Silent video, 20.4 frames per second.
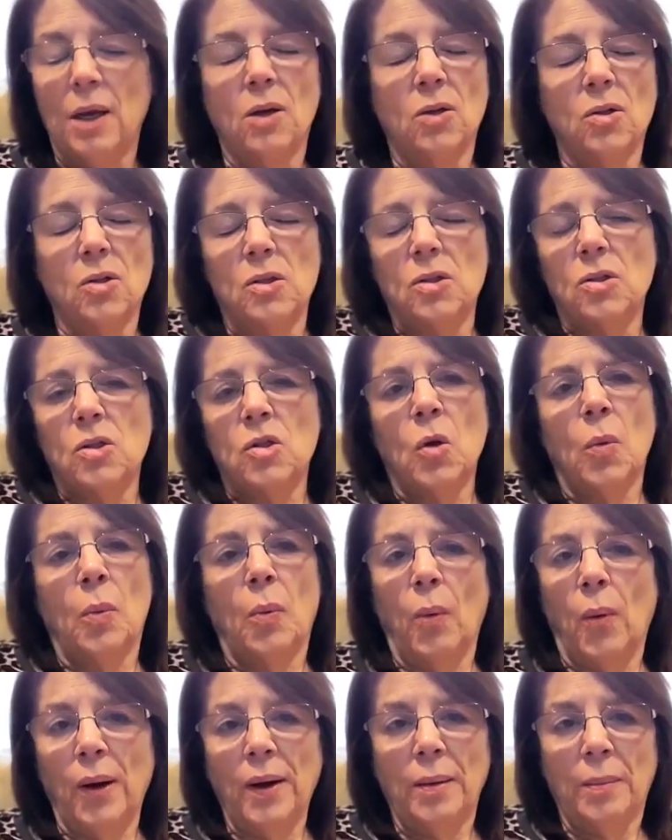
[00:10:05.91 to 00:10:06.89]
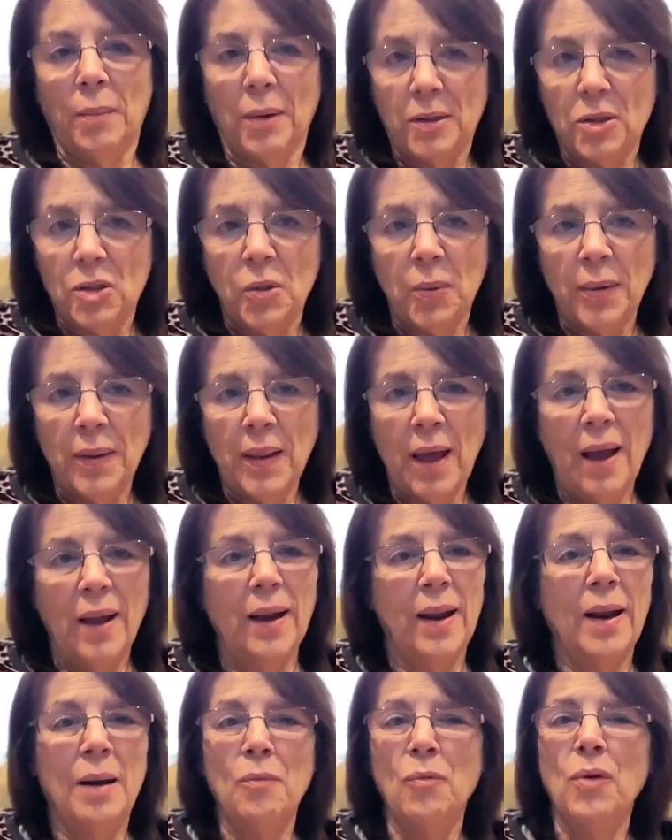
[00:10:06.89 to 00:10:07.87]
So there's no point in my doing that.
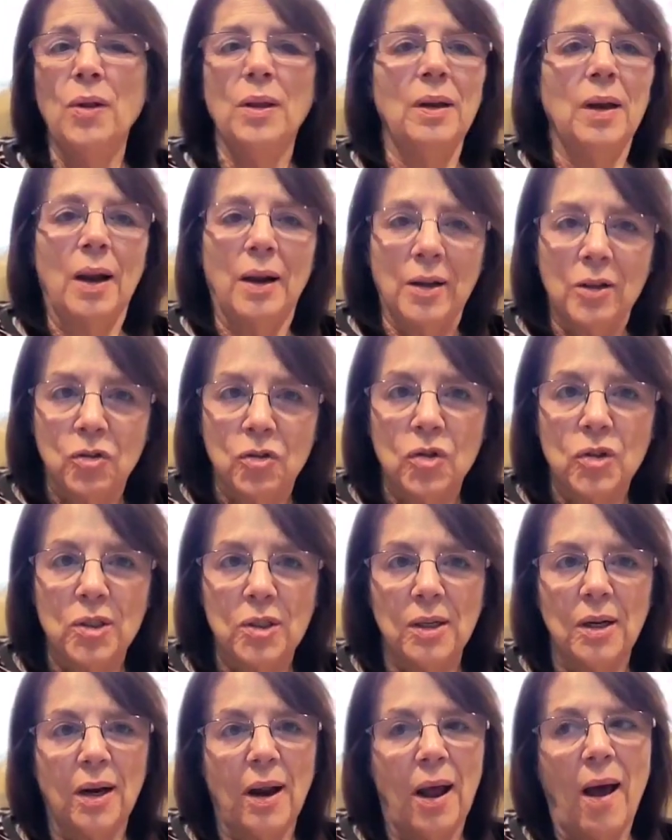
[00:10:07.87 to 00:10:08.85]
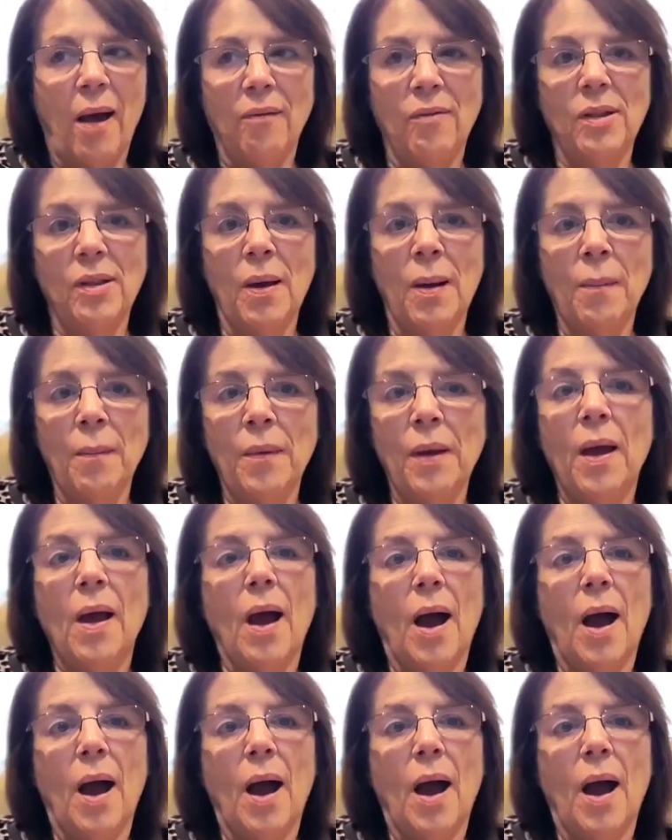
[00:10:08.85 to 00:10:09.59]
And I'm really not interested in having them.